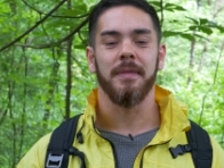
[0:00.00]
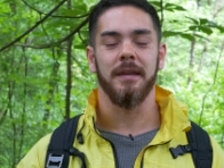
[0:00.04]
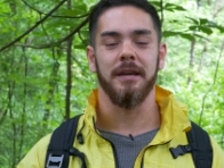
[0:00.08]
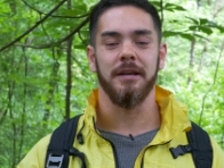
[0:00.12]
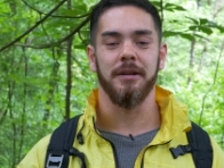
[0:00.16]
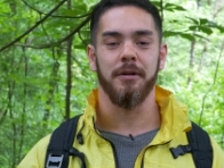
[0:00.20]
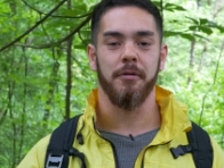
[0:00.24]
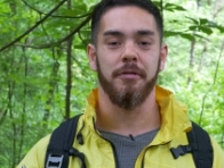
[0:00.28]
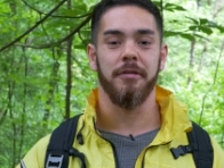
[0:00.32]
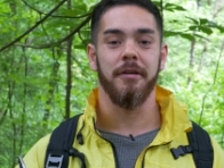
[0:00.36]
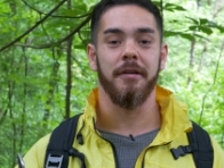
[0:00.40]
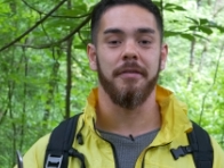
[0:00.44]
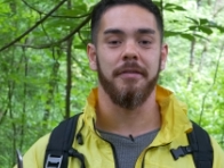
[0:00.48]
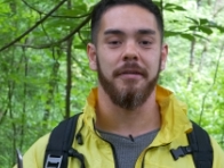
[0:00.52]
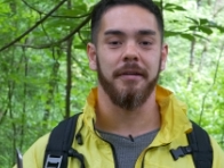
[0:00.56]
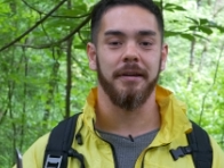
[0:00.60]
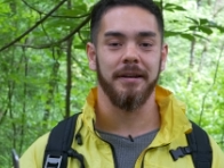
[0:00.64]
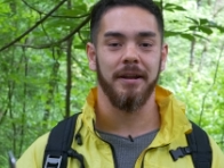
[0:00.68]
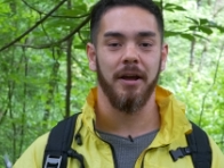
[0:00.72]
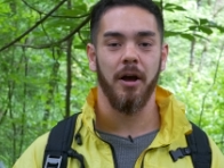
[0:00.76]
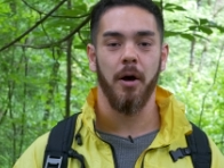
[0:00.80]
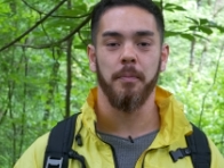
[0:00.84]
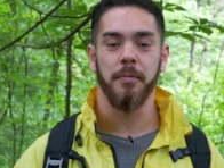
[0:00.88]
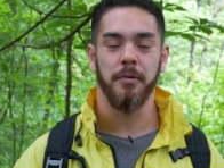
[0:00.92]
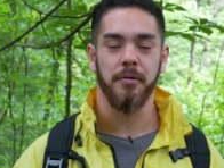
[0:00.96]
you know, things that can
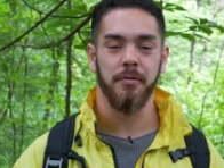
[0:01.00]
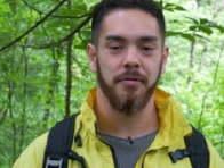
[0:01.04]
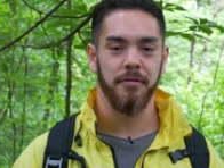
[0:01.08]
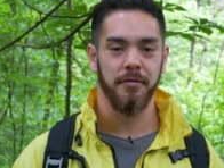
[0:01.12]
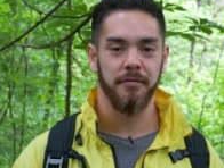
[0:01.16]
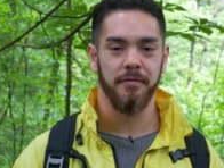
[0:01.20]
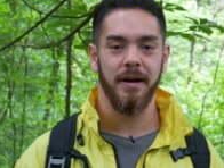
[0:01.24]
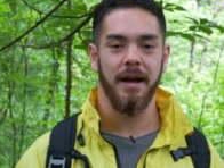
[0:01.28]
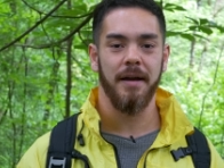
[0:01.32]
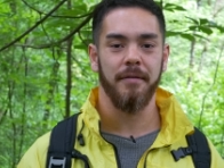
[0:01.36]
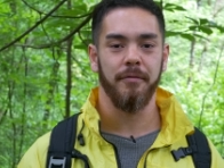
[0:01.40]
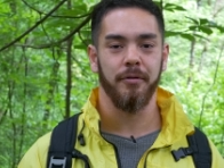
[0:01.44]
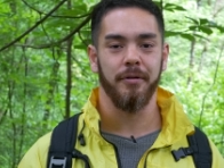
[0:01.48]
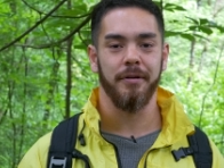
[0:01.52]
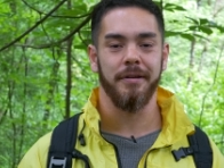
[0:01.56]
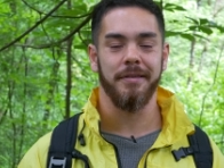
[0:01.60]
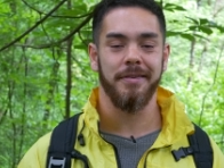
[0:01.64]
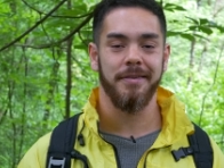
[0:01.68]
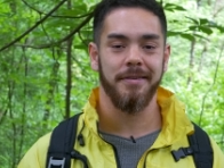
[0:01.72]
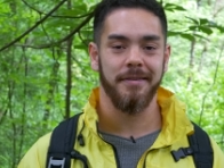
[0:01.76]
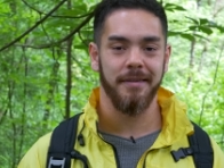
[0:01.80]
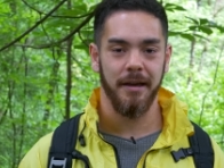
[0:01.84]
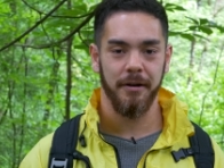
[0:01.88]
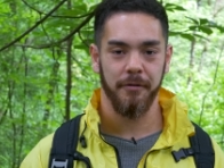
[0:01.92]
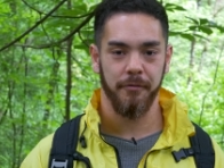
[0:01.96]
help your survival, et
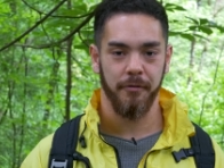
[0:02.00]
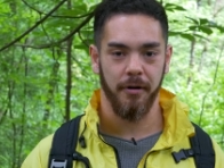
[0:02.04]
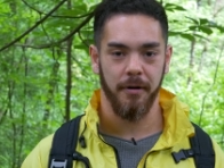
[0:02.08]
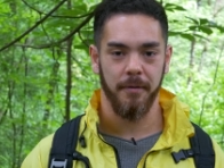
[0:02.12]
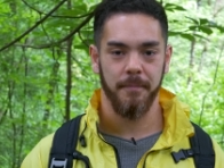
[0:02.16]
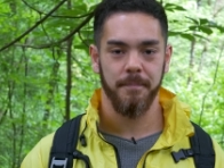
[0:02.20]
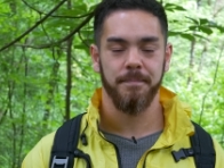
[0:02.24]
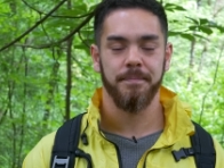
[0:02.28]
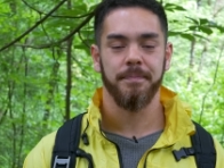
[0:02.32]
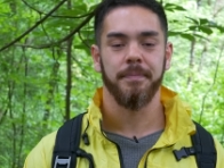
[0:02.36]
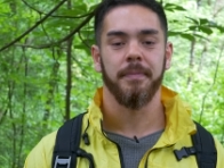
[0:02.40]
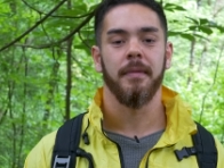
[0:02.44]
cetera.